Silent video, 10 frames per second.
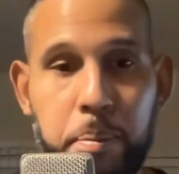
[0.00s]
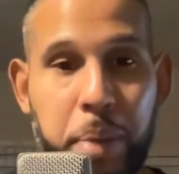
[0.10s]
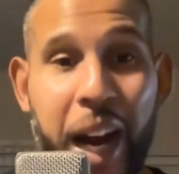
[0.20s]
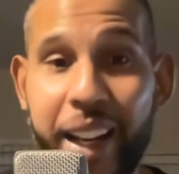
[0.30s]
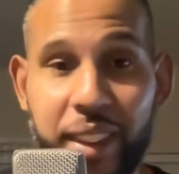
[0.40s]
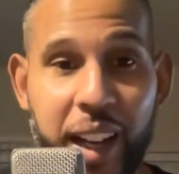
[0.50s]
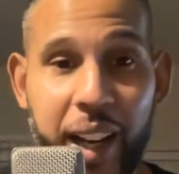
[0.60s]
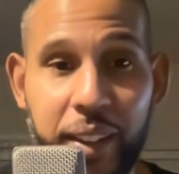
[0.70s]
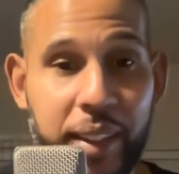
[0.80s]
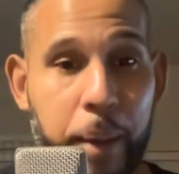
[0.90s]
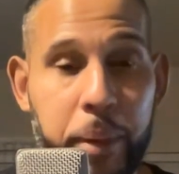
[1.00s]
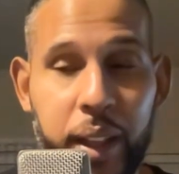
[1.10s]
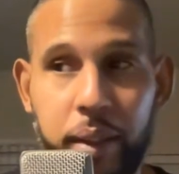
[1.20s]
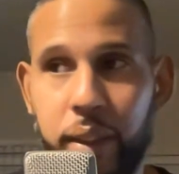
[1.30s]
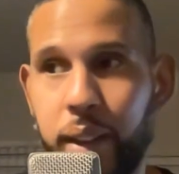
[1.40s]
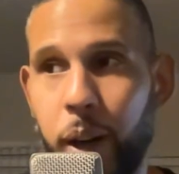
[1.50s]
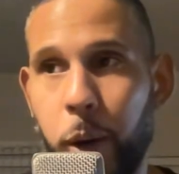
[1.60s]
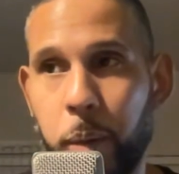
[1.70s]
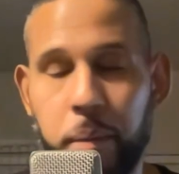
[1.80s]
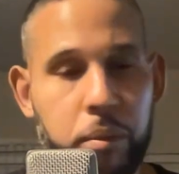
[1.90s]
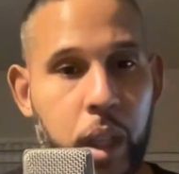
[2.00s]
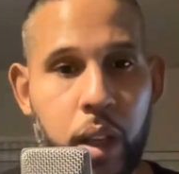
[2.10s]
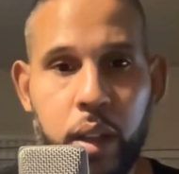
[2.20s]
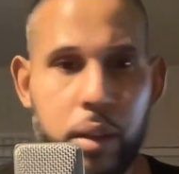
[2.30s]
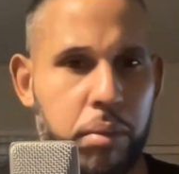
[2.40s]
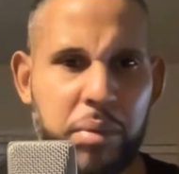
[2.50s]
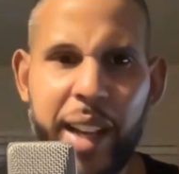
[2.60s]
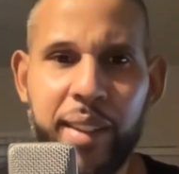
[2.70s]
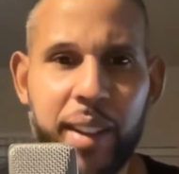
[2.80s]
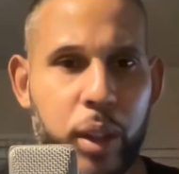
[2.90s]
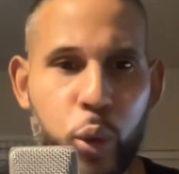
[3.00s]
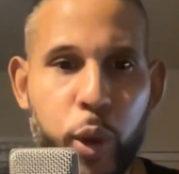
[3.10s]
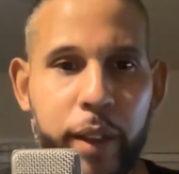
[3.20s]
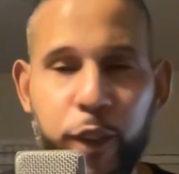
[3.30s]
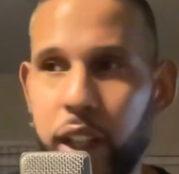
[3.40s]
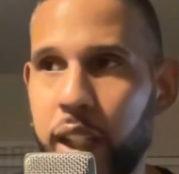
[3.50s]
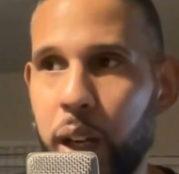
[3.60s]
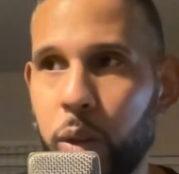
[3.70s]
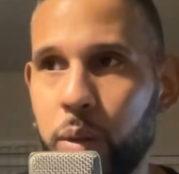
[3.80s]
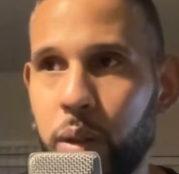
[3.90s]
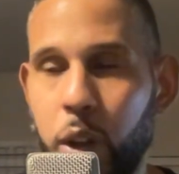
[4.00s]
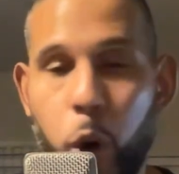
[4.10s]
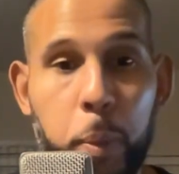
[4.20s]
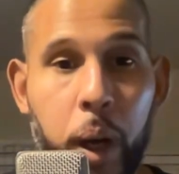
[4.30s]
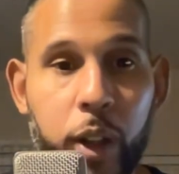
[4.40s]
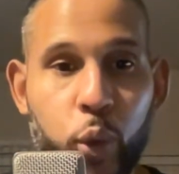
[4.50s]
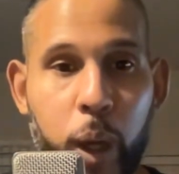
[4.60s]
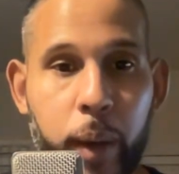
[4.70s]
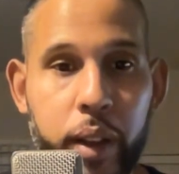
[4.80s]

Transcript: Python, something. So that's it. Quick video. Hope all is well with